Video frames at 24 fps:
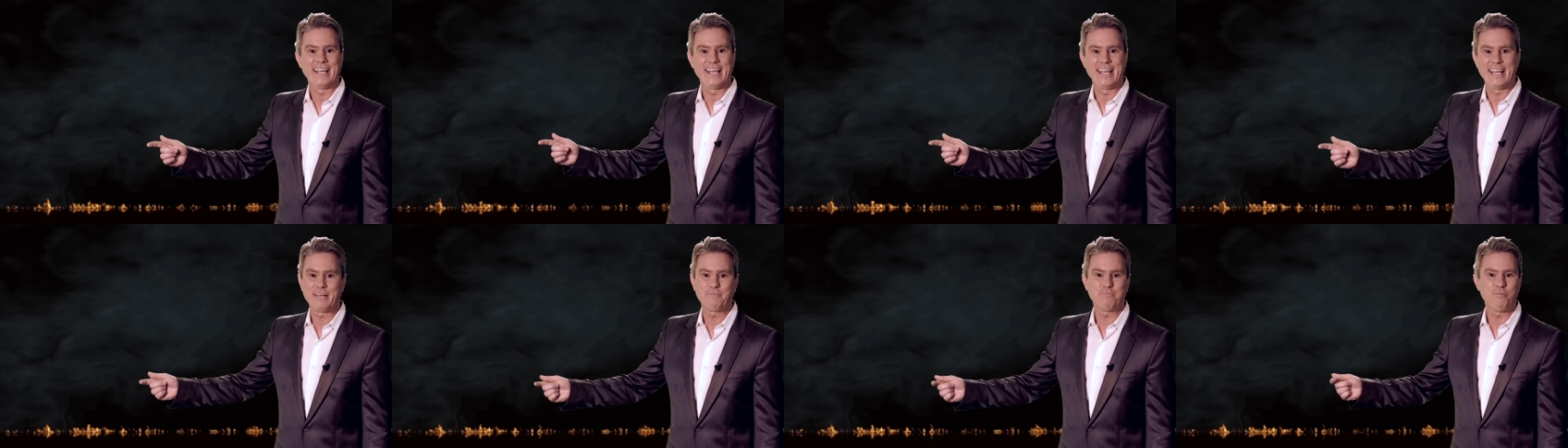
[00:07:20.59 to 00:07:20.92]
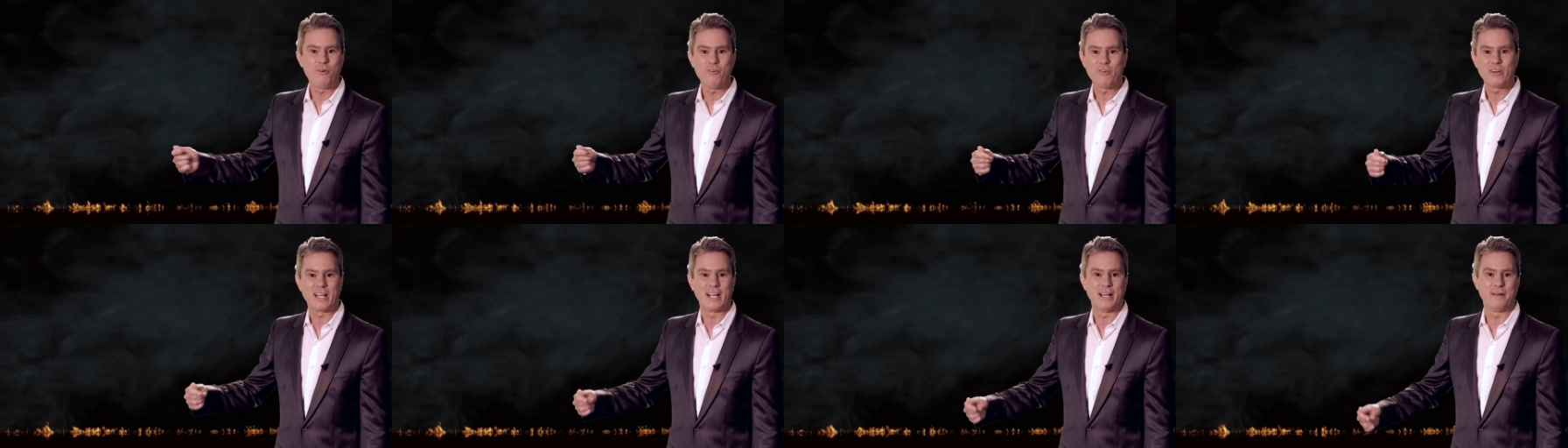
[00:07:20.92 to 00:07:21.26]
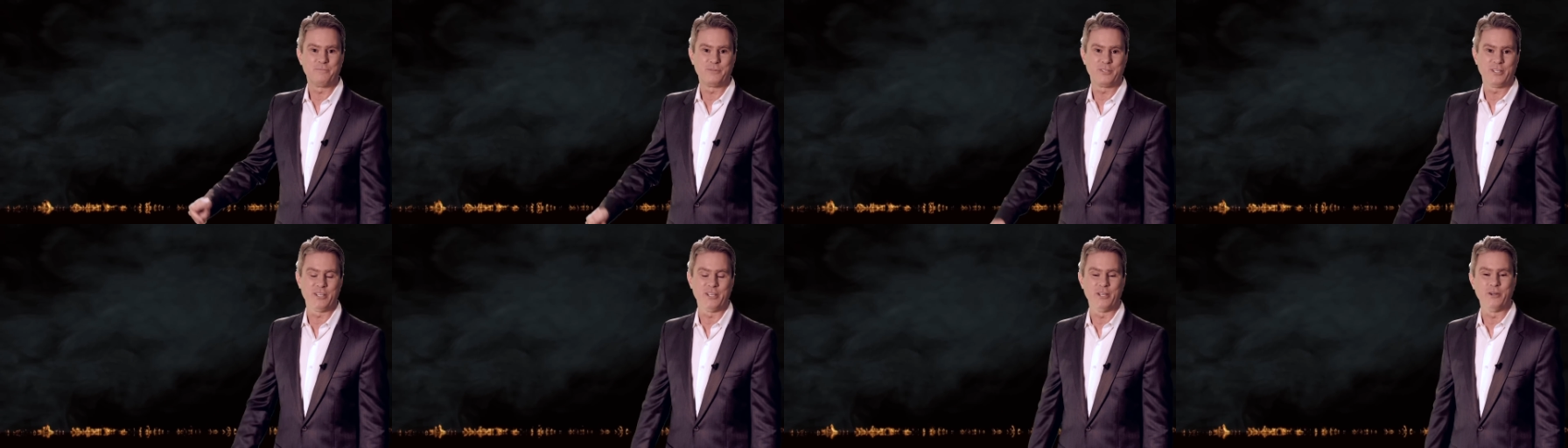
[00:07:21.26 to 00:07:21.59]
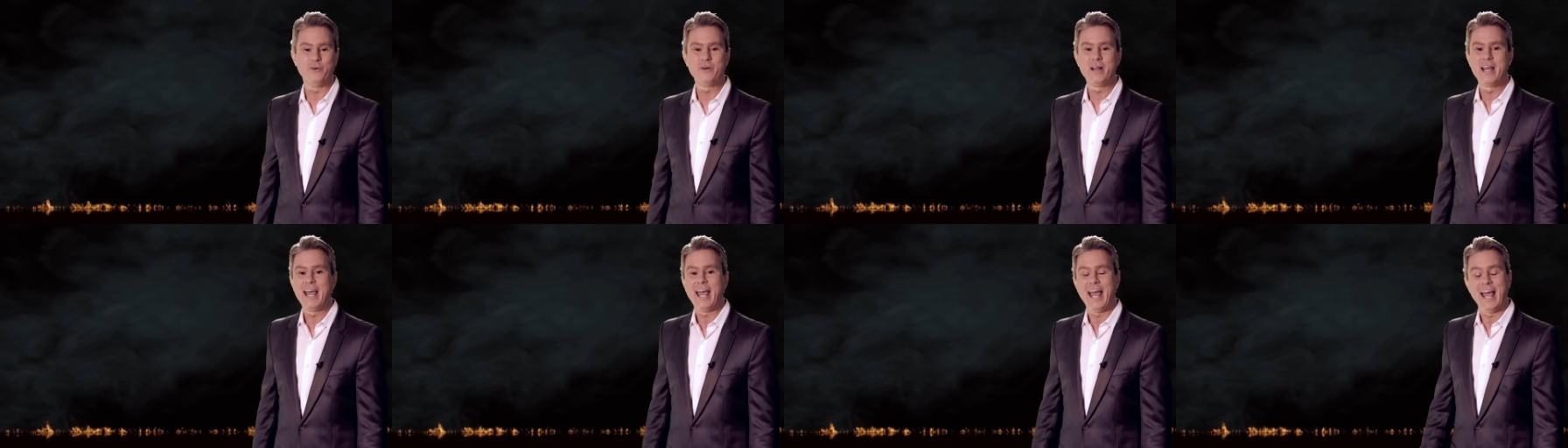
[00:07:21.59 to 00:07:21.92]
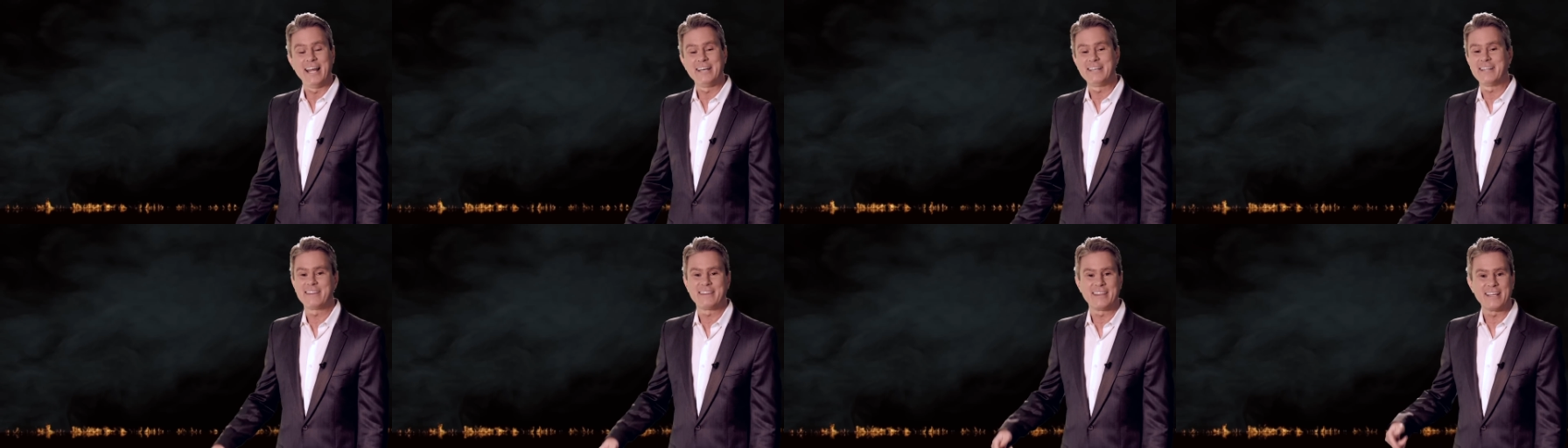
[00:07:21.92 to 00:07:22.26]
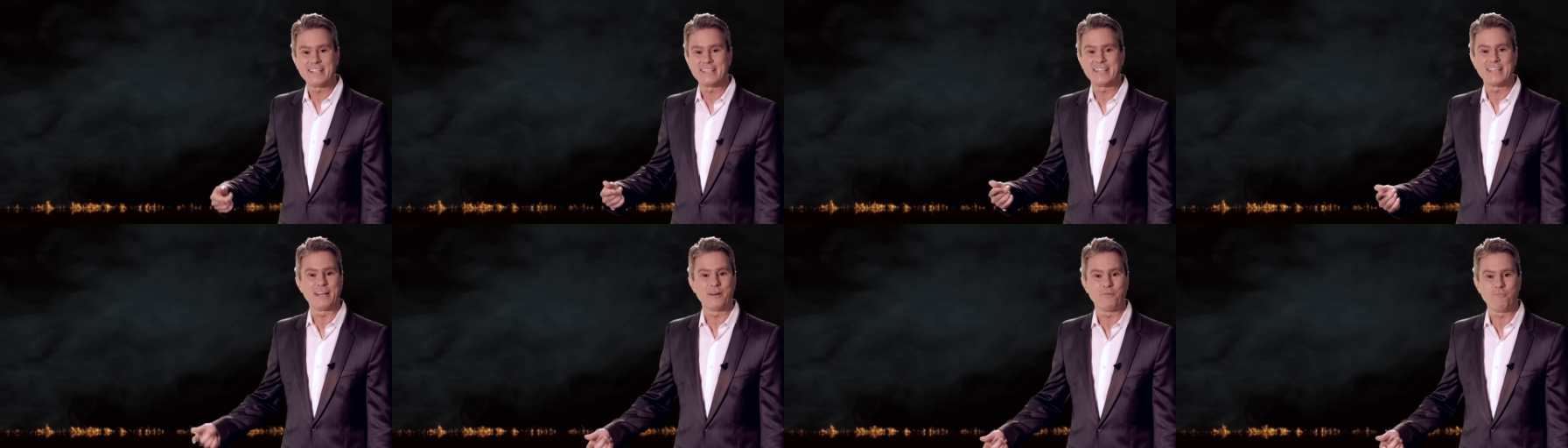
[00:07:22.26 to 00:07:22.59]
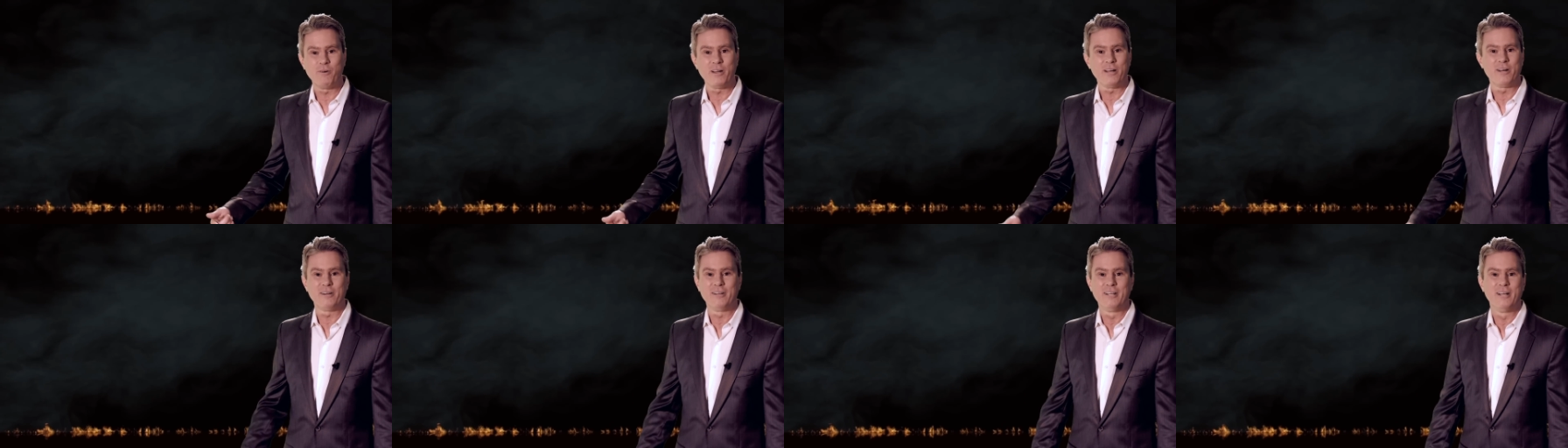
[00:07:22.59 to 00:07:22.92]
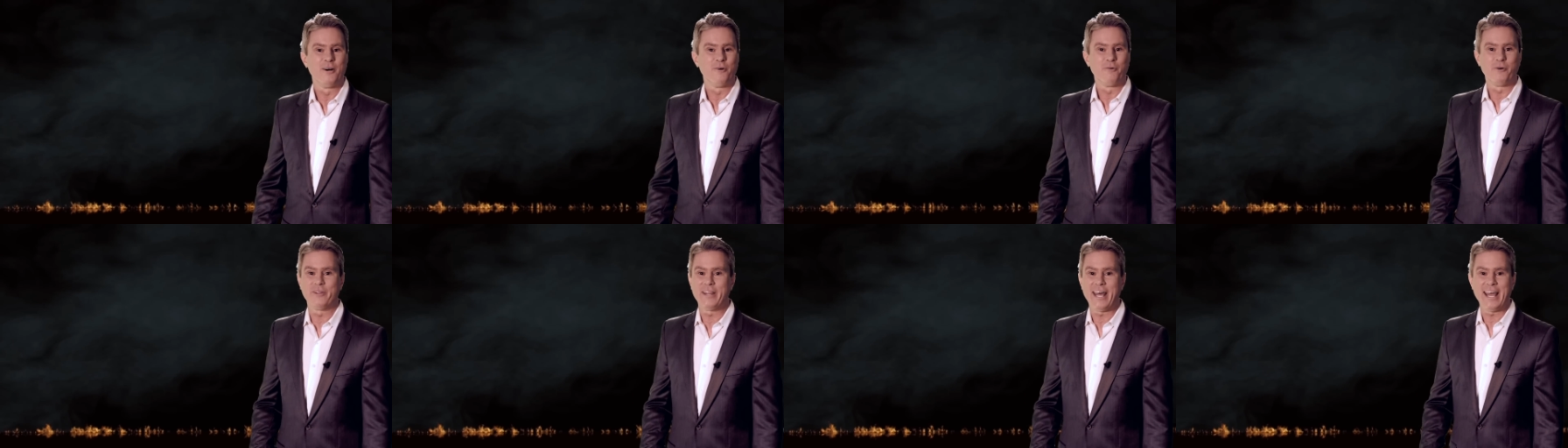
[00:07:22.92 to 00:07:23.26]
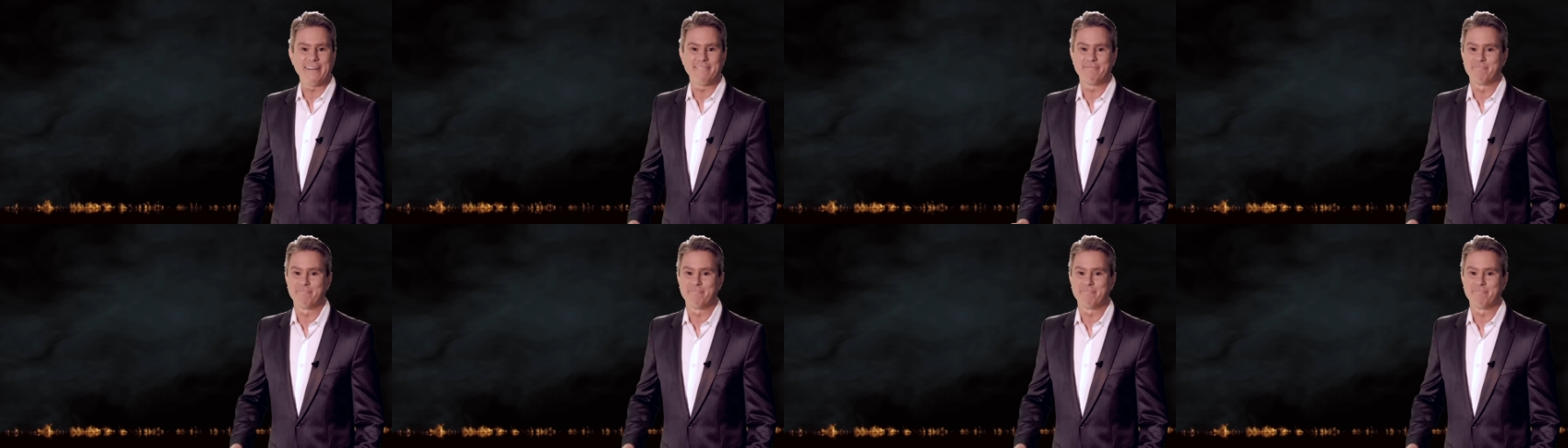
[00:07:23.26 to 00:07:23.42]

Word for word: It won't come to you. And to think that it will, well,